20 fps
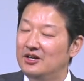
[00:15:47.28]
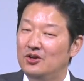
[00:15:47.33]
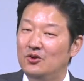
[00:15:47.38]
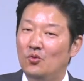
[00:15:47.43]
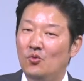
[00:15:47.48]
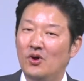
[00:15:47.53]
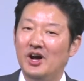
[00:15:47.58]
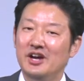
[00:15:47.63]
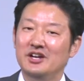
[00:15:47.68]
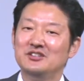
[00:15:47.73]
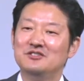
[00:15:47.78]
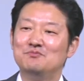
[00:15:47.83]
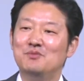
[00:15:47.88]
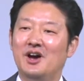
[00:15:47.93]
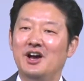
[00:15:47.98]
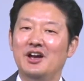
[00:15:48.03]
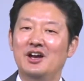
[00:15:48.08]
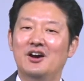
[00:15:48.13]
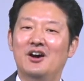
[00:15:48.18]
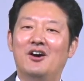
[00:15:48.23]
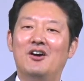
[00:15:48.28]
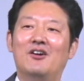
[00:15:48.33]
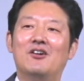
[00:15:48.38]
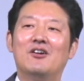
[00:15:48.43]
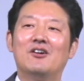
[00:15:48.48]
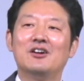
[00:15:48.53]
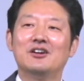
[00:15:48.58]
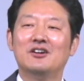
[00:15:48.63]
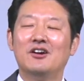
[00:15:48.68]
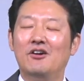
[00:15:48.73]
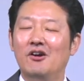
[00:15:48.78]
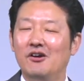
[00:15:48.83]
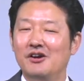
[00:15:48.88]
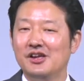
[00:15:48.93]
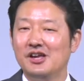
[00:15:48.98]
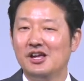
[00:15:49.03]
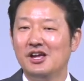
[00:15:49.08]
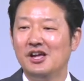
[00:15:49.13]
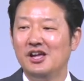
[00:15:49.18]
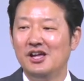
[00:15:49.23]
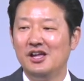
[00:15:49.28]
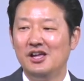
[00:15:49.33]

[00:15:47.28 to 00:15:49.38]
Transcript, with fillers: Why is my heart hurting?